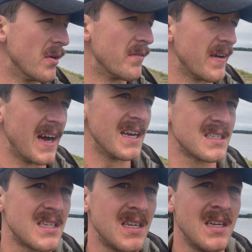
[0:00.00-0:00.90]

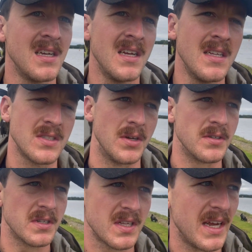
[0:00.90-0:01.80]
fast. It's not
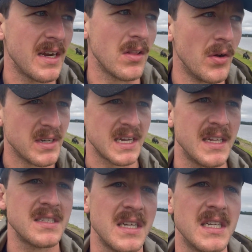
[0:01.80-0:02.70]
just like low
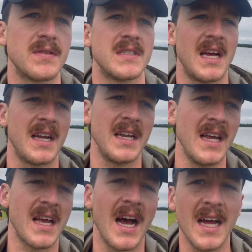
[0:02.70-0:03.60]
intensity is for
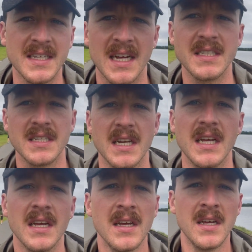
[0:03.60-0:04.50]
technique, high
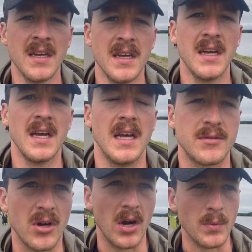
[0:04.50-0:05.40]
intensity is
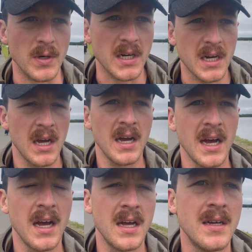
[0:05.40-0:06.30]
for hard work.
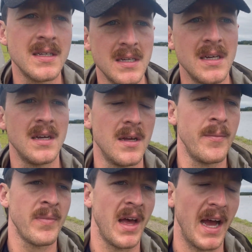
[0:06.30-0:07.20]

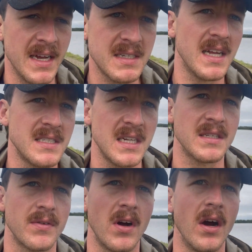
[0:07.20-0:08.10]
High intensity is
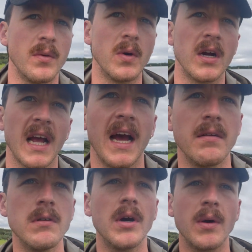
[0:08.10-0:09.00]
for hard work
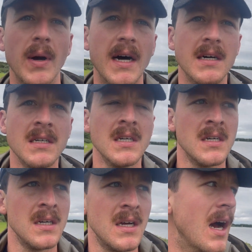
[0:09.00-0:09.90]
and rowing well.
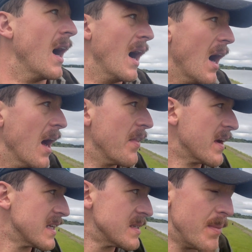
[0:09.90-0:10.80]
I think
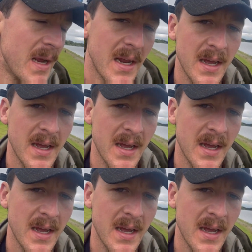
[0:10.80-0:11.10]
it's a big